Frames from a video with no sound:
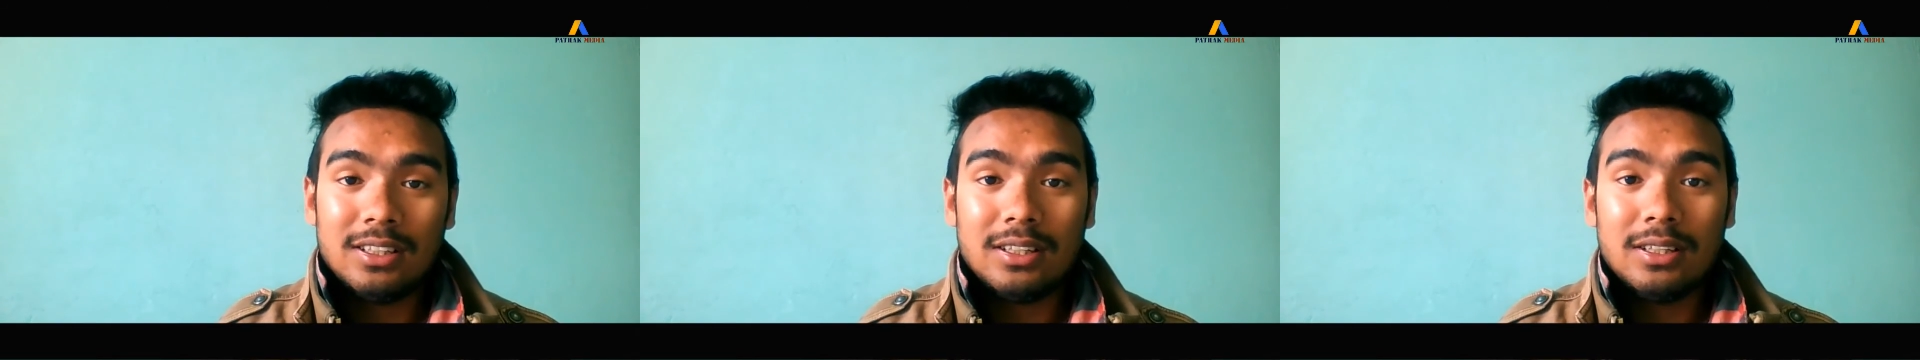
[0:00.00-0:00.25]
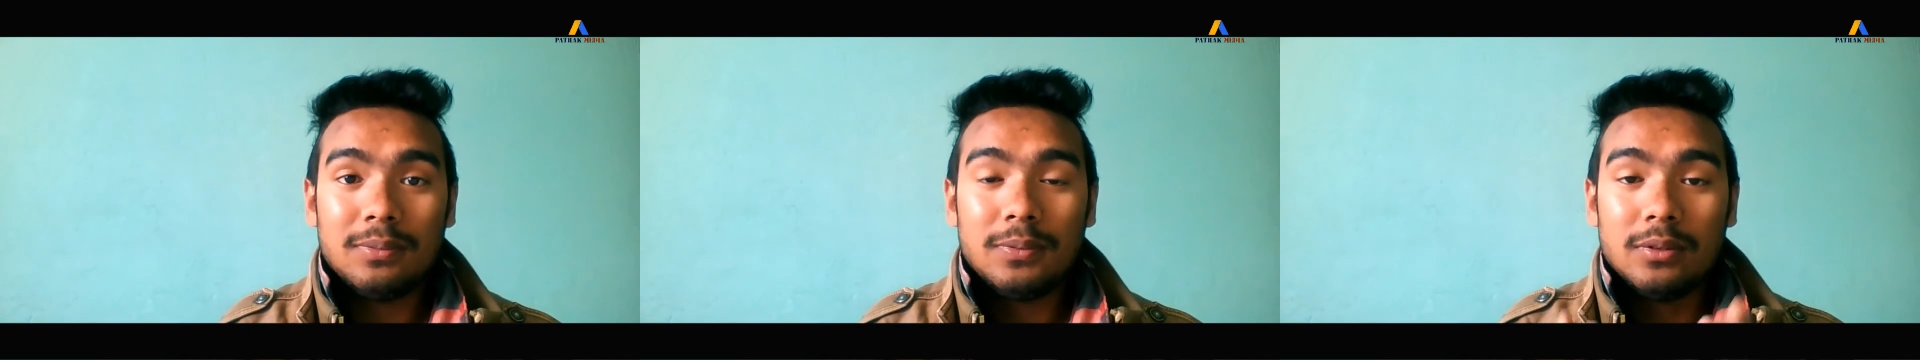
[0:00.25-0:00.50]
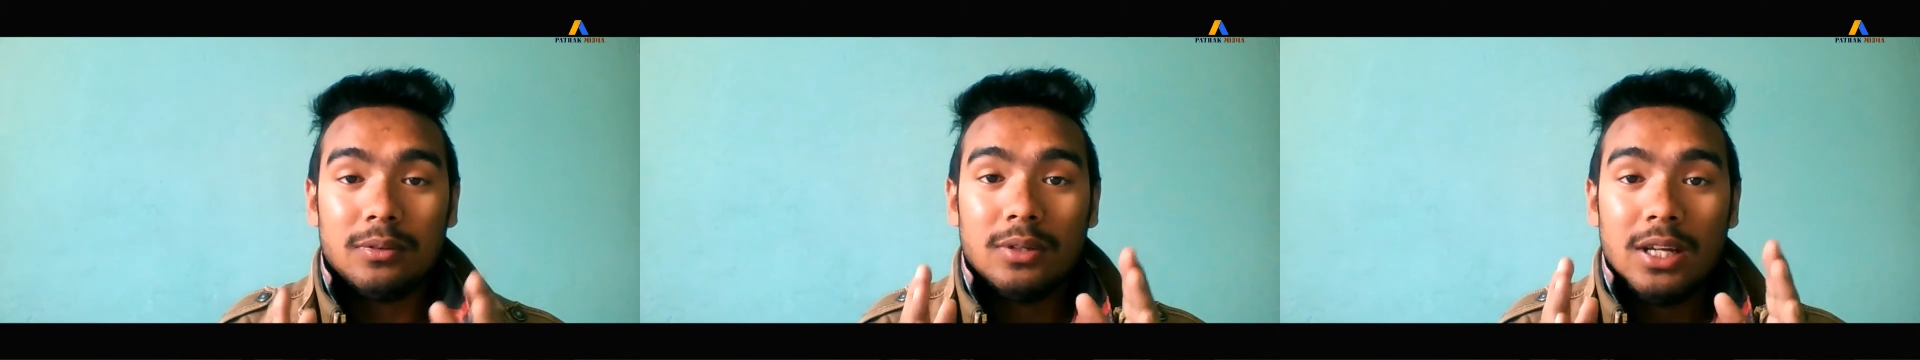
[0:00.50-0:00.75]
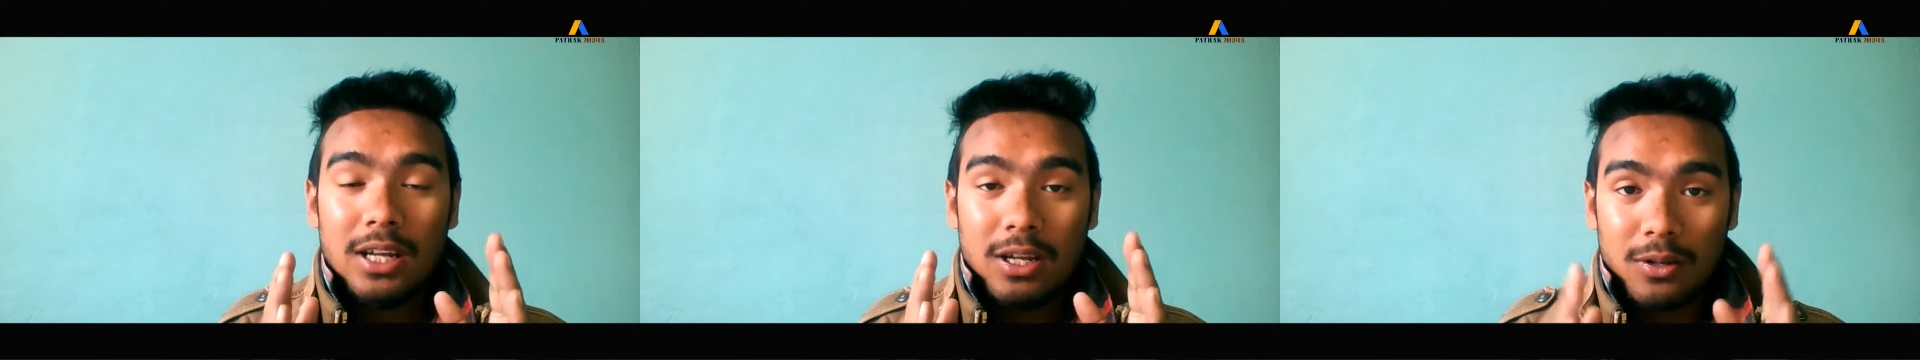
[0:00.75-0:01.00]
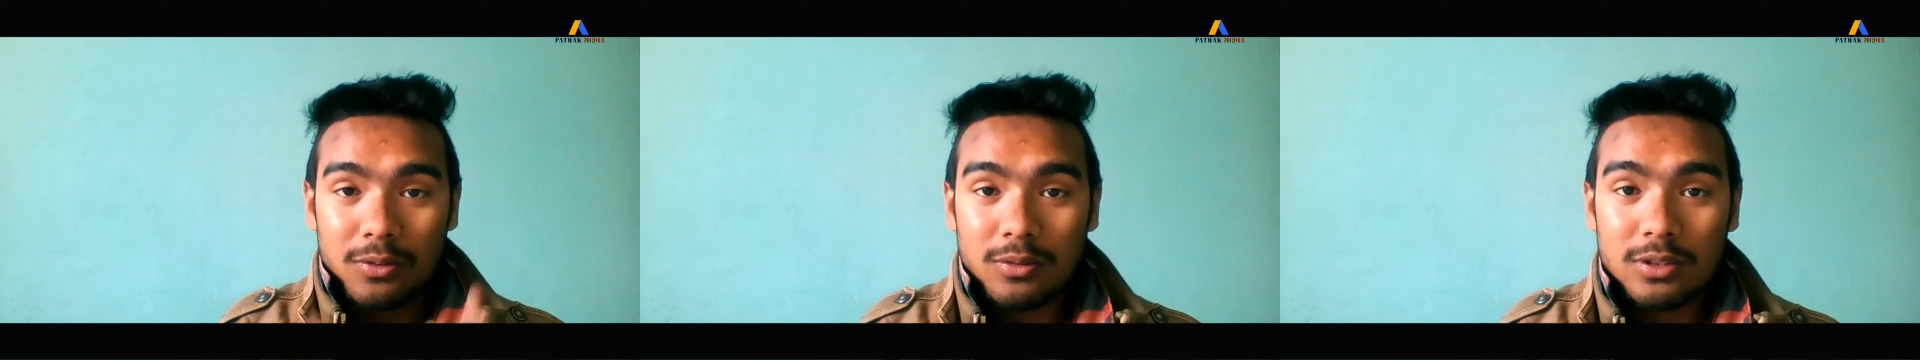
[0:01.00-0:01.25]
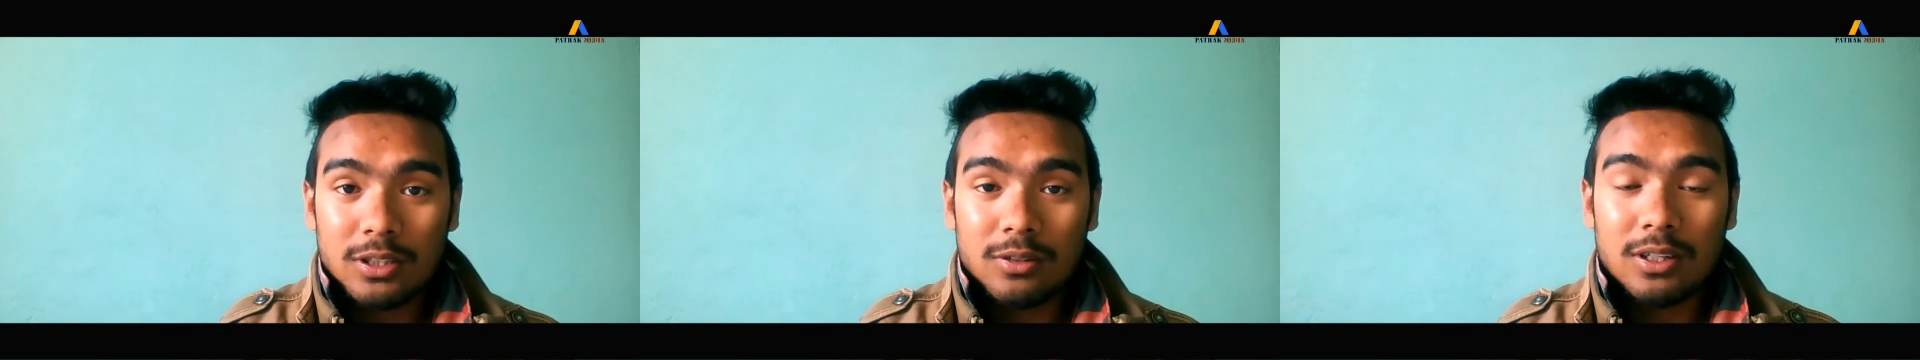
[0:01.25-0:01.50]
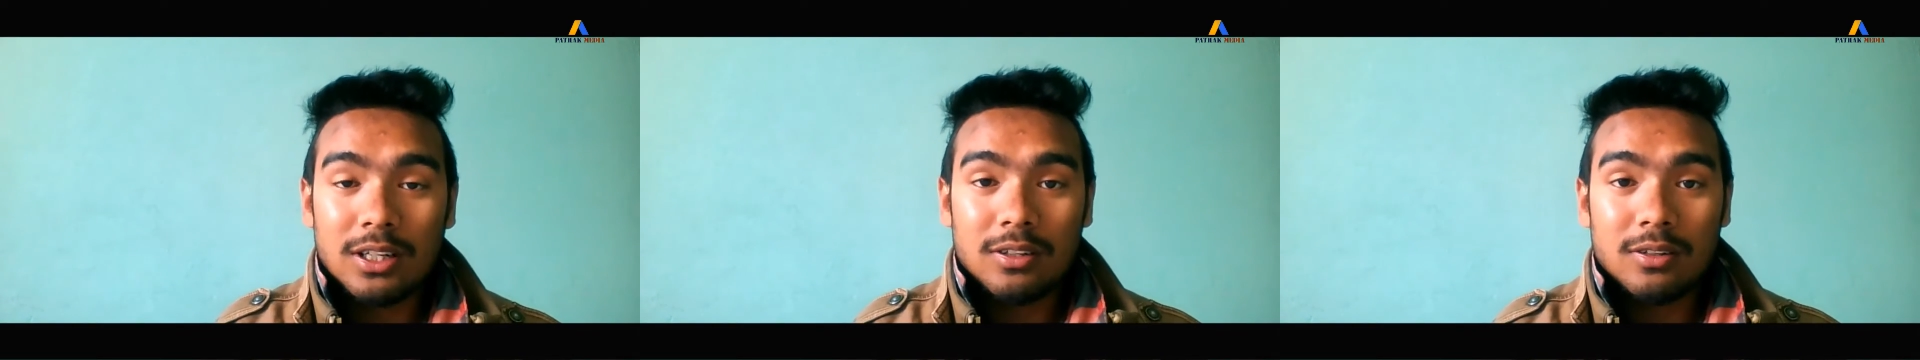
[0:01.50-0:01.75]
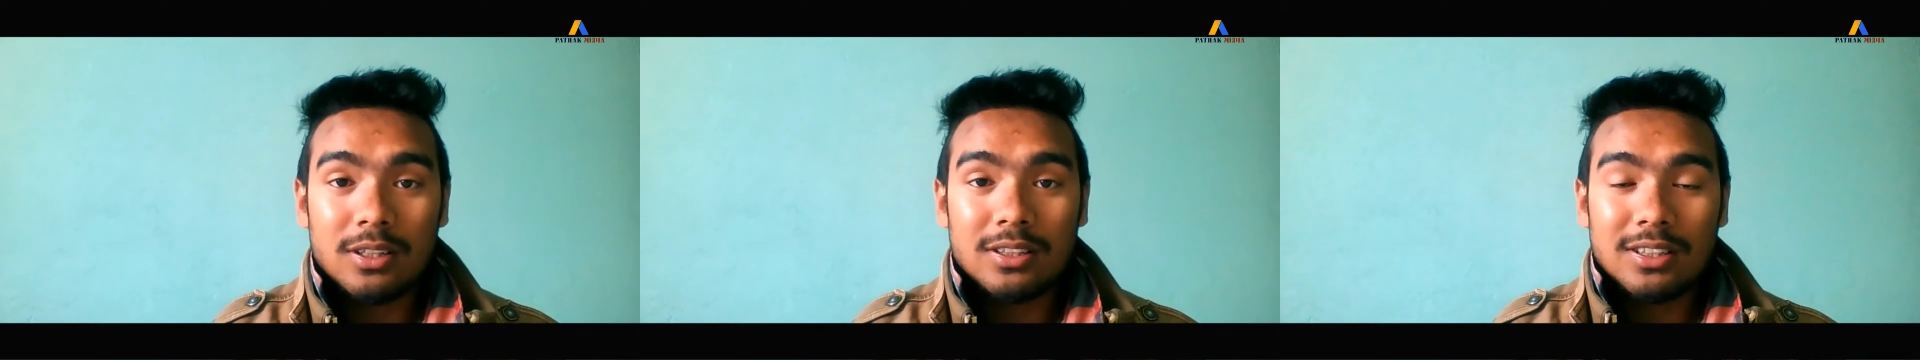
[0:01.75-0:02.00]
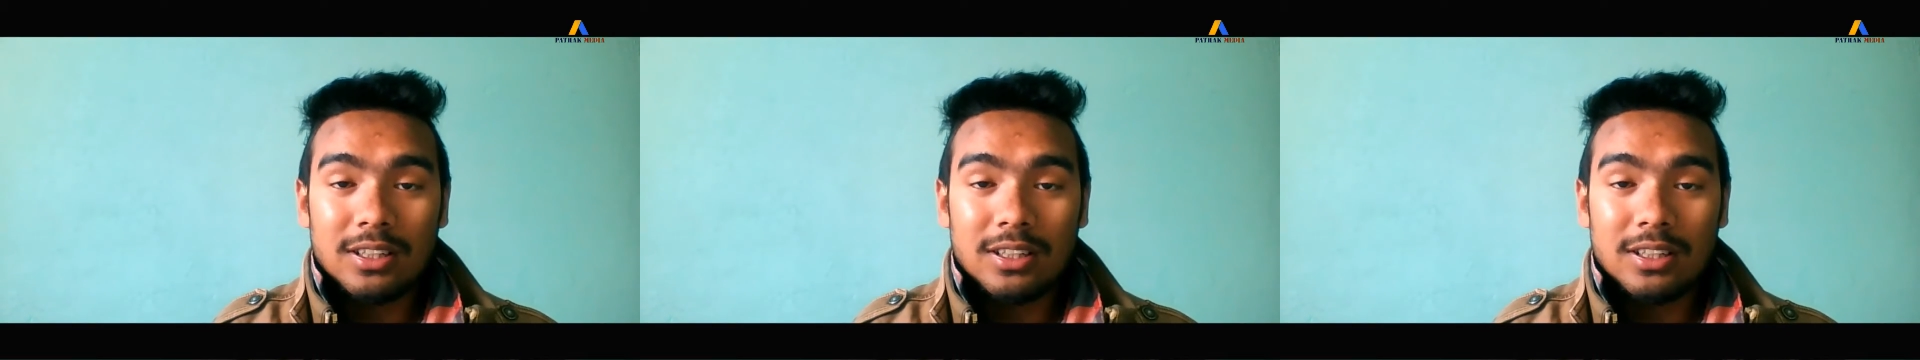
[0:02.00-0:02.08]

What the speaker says: If you root your Android